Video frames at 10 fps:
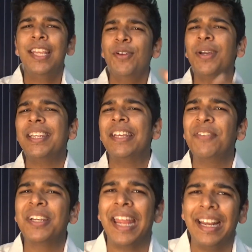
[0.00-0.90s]
You can
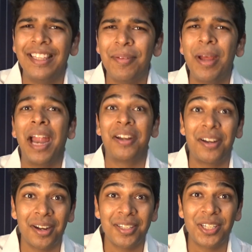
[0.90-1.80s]
even get them at
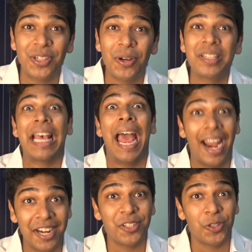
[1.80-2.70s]
drugstores
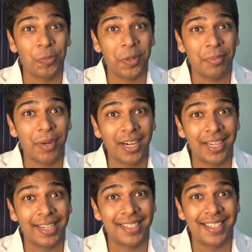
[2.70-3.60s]
and
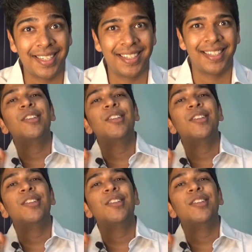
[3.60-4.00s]
supermarkets.